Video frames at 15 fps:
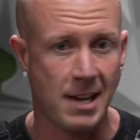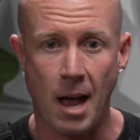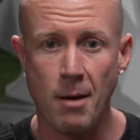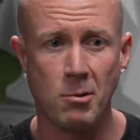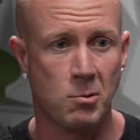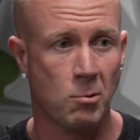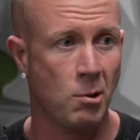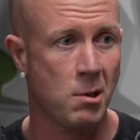I
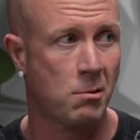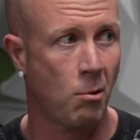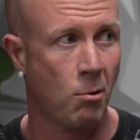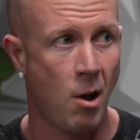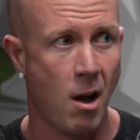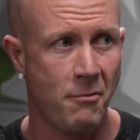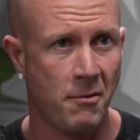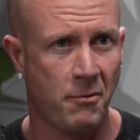was really
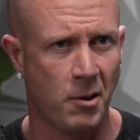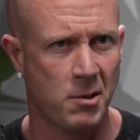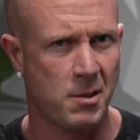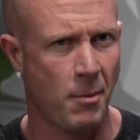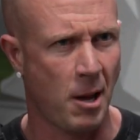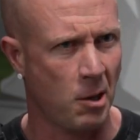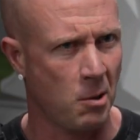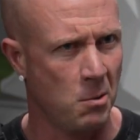thrown off at first.
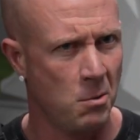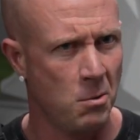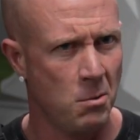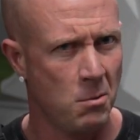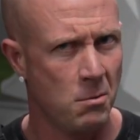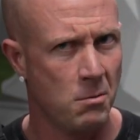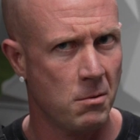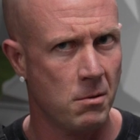I'm like,
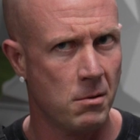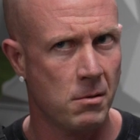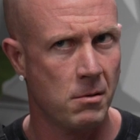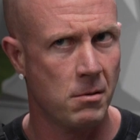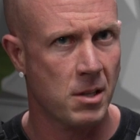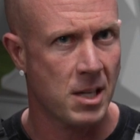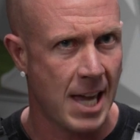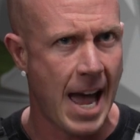who?
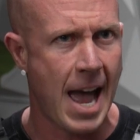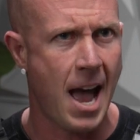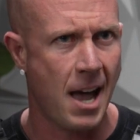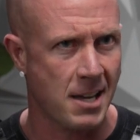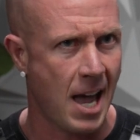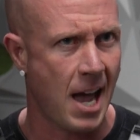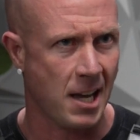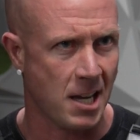
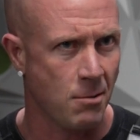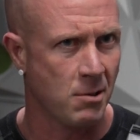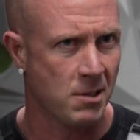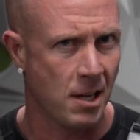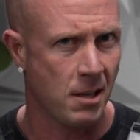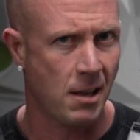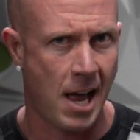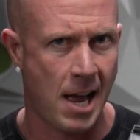yeah, he
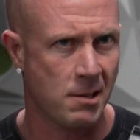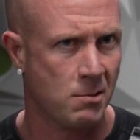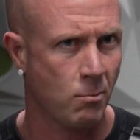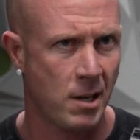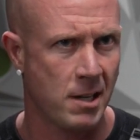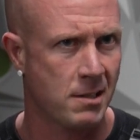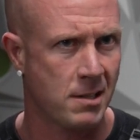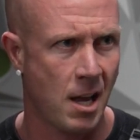was in last
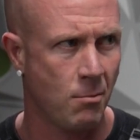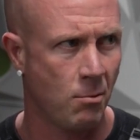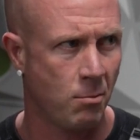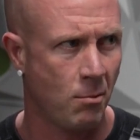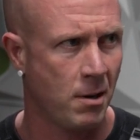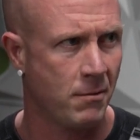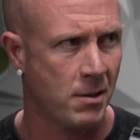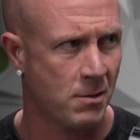Wednesday with
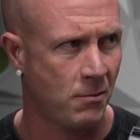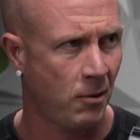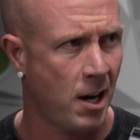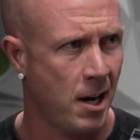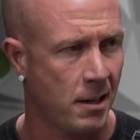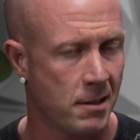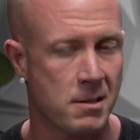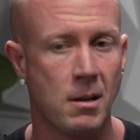one of his
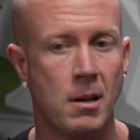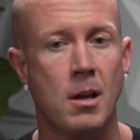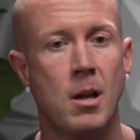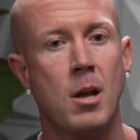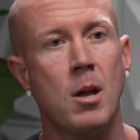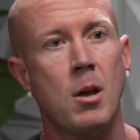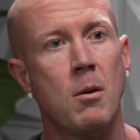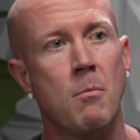friends.
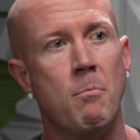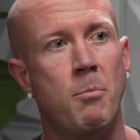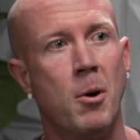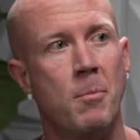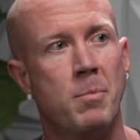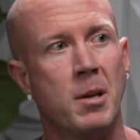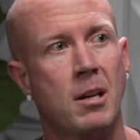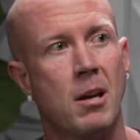
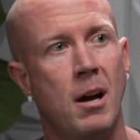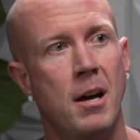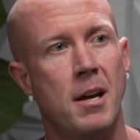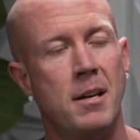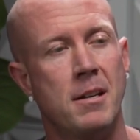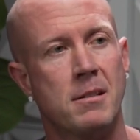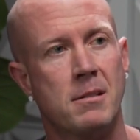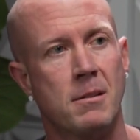But
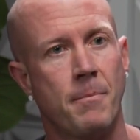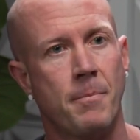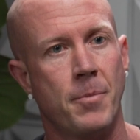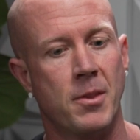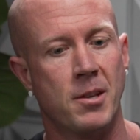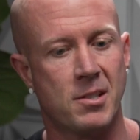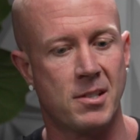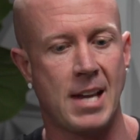because
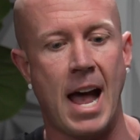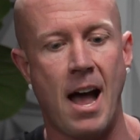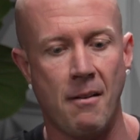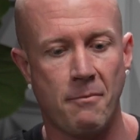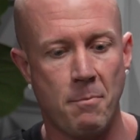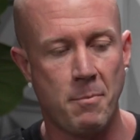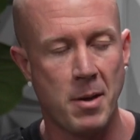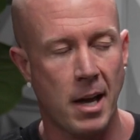the
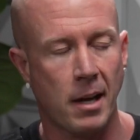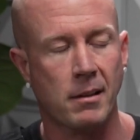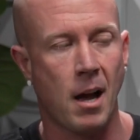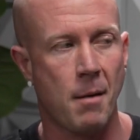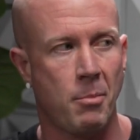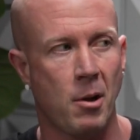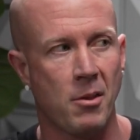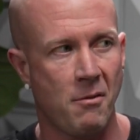staff picked
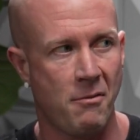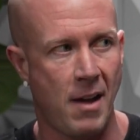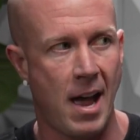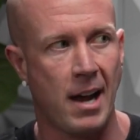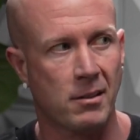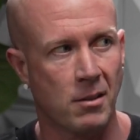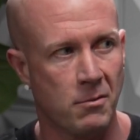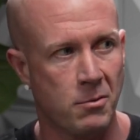up on the
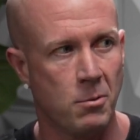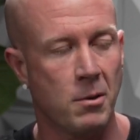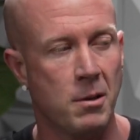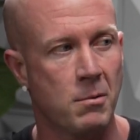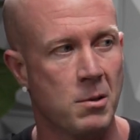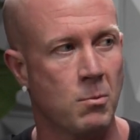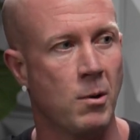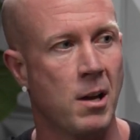fact of who he
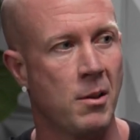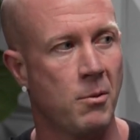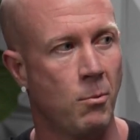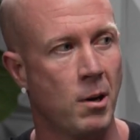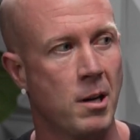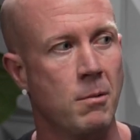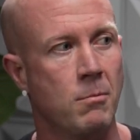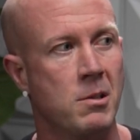was with,
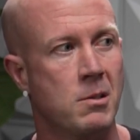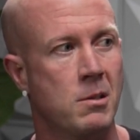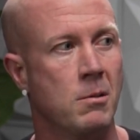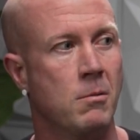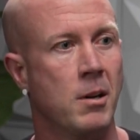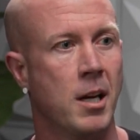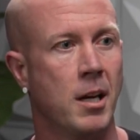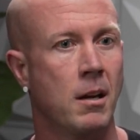what he was
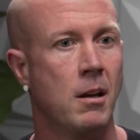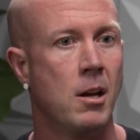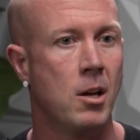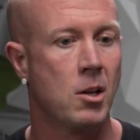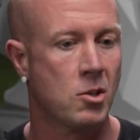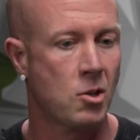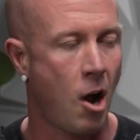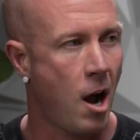doing,
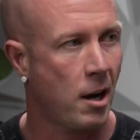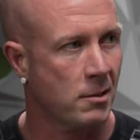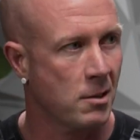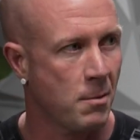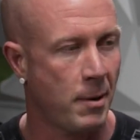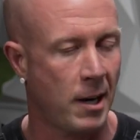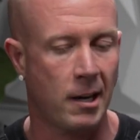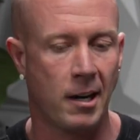talked to
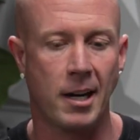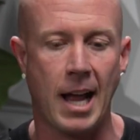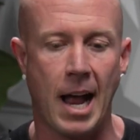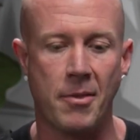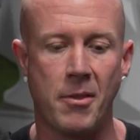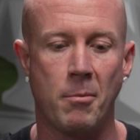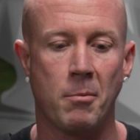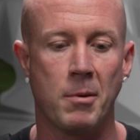the parent,
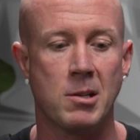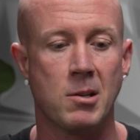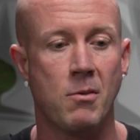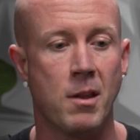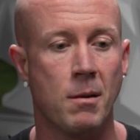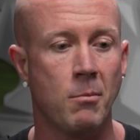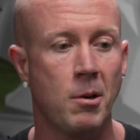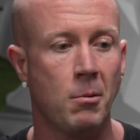got their permission,
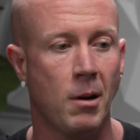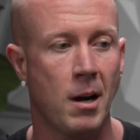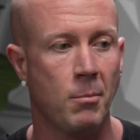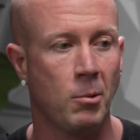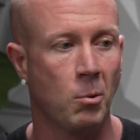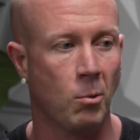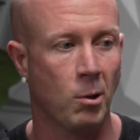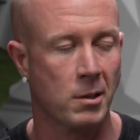then we were
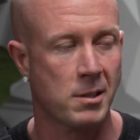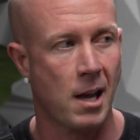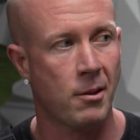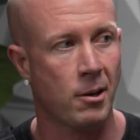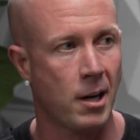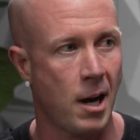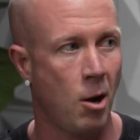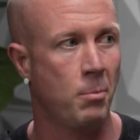able to work
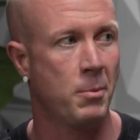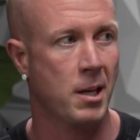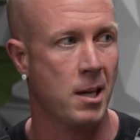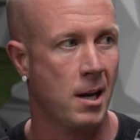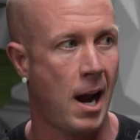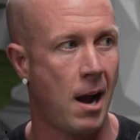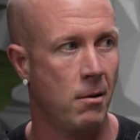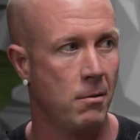together and help the
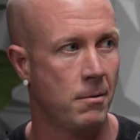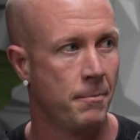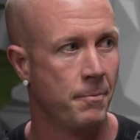kid out.